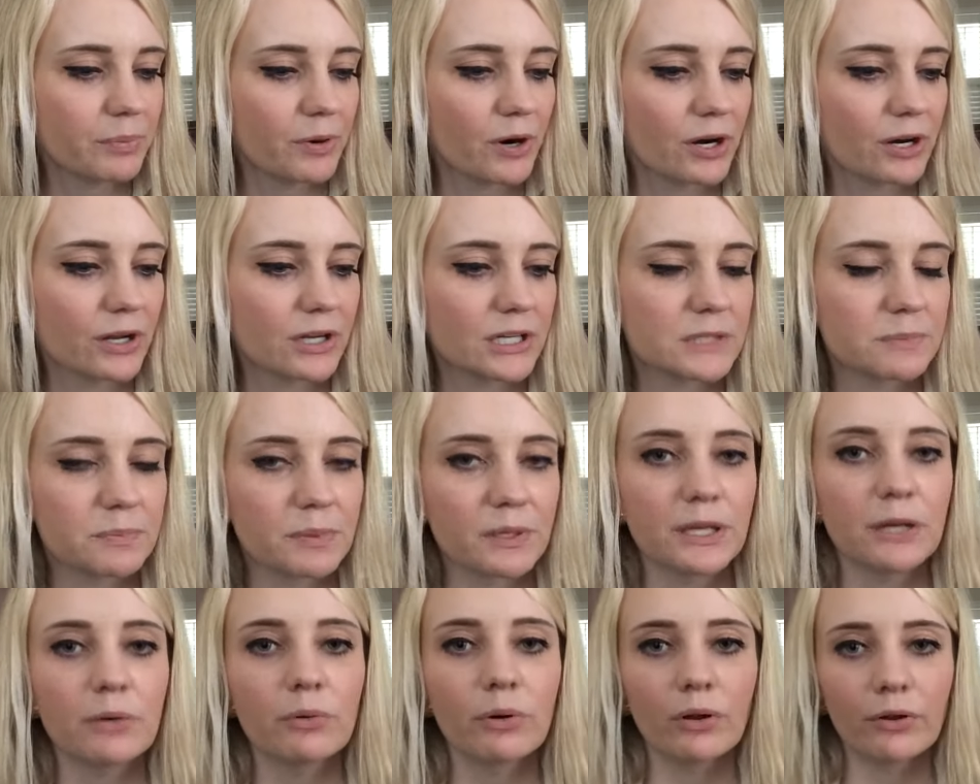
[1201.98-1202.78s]
products,
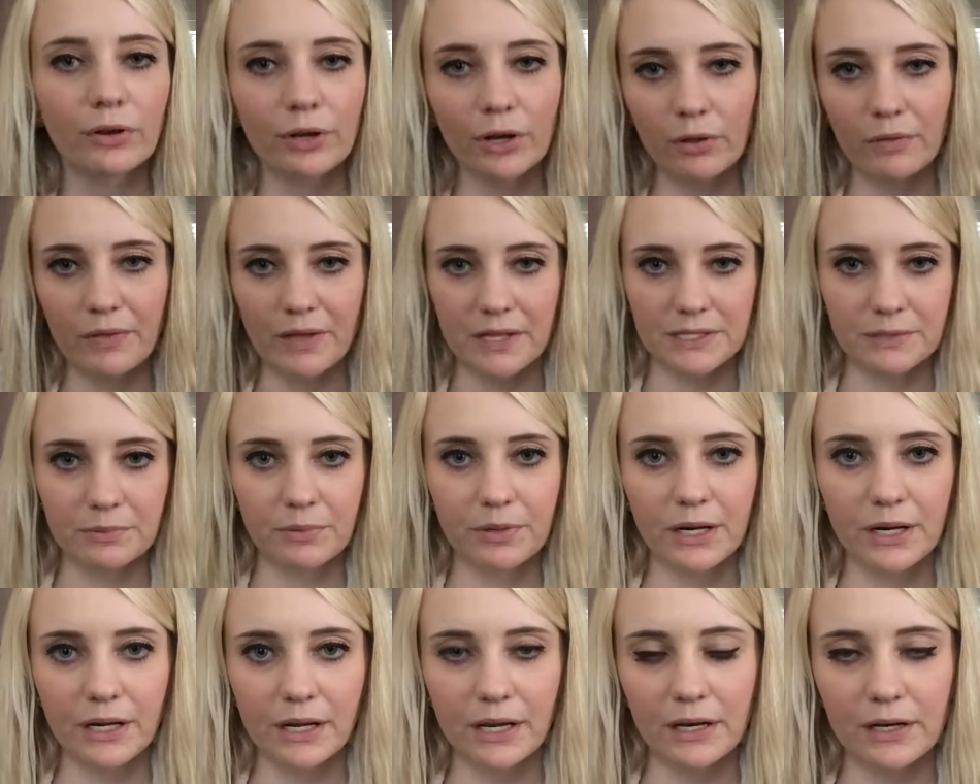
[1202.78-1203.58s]
but you all know that's
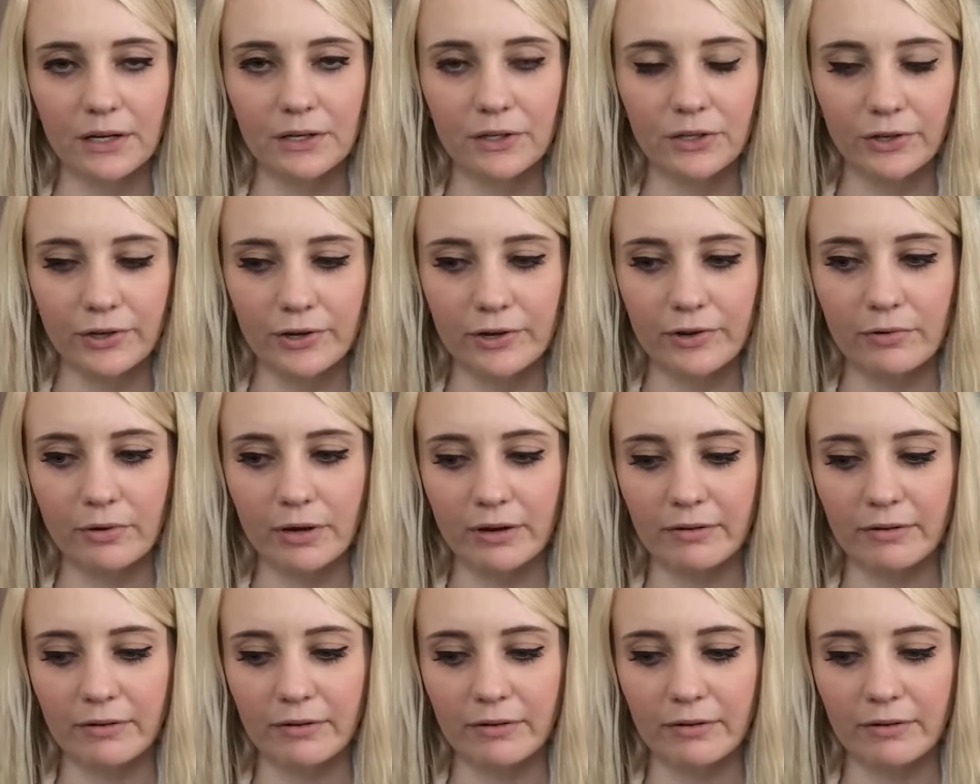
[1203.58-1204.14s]
what I kind of do